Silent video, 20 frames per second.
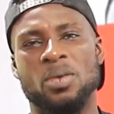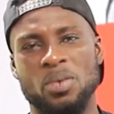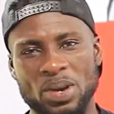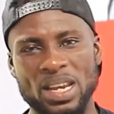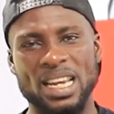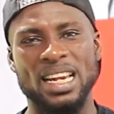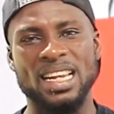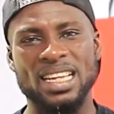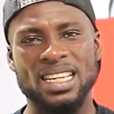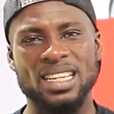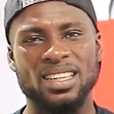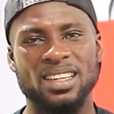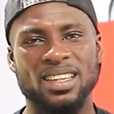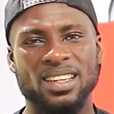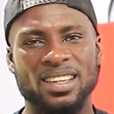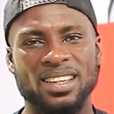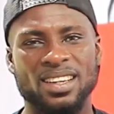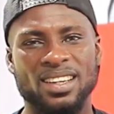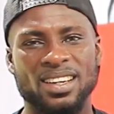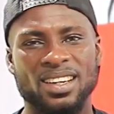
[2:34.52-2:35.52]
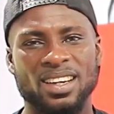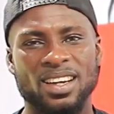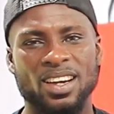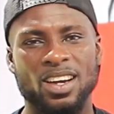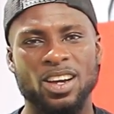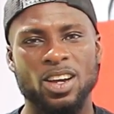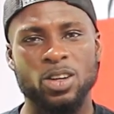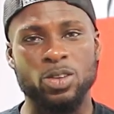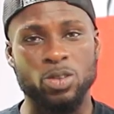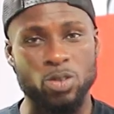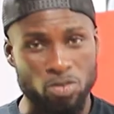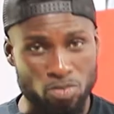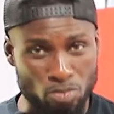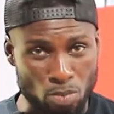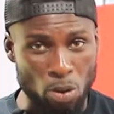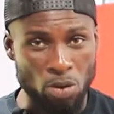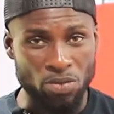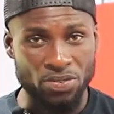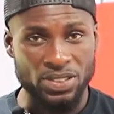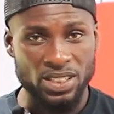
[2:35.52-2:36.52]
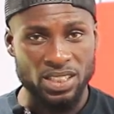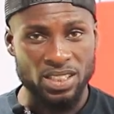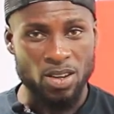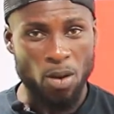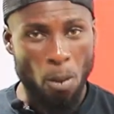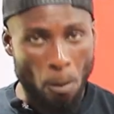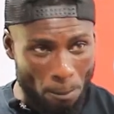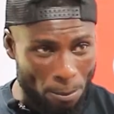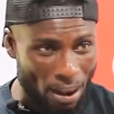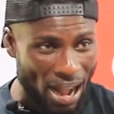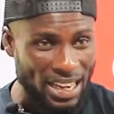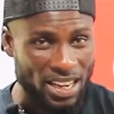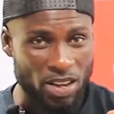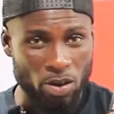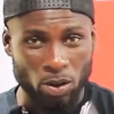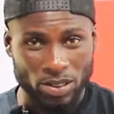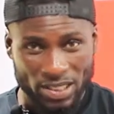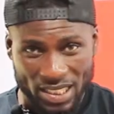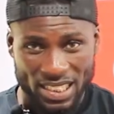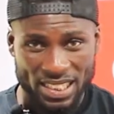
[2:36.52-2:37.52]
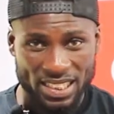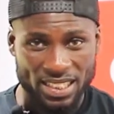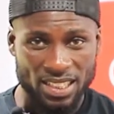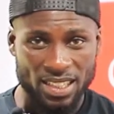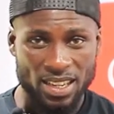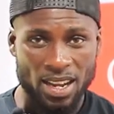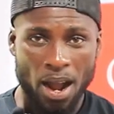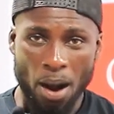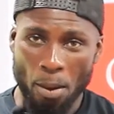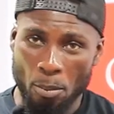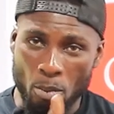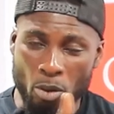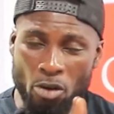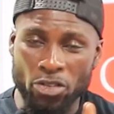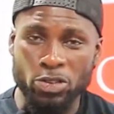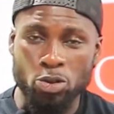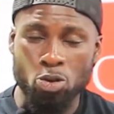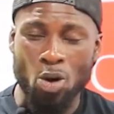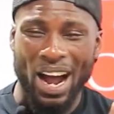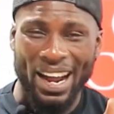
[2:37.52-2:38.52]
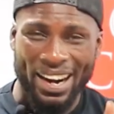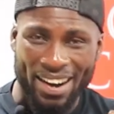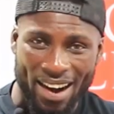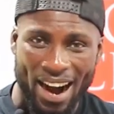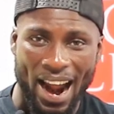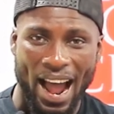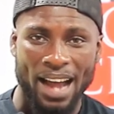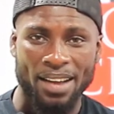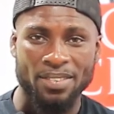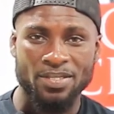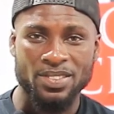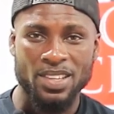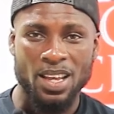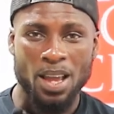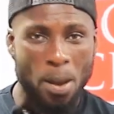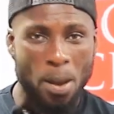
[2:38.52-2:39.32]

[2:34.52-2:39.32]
really? You've moved. Pack your things. Move to Accra